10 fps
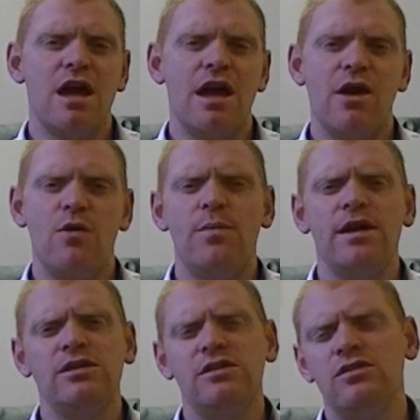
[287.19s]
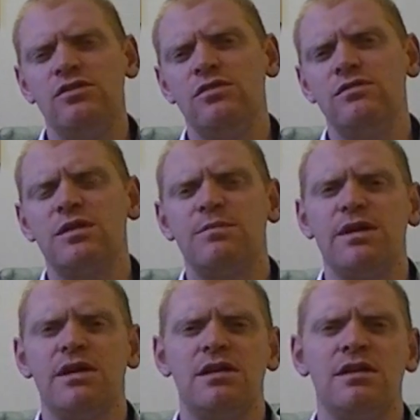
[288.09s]
helping you to
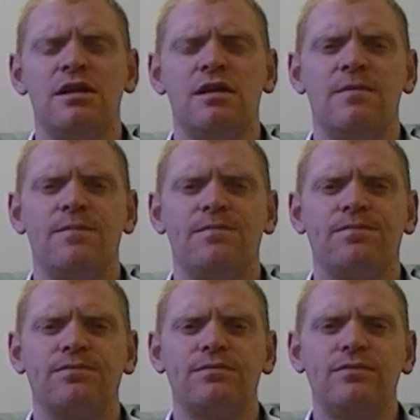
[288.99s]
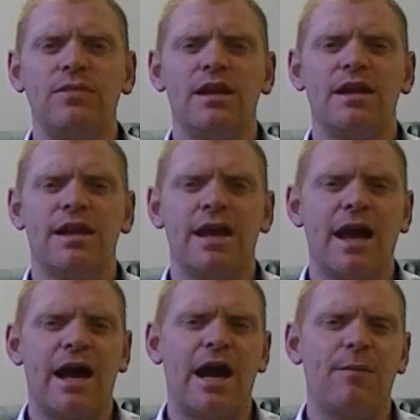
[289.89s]
be
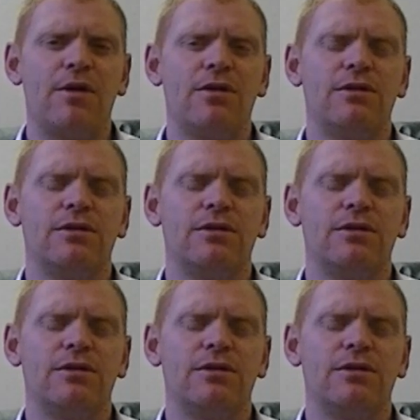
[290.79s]
calmer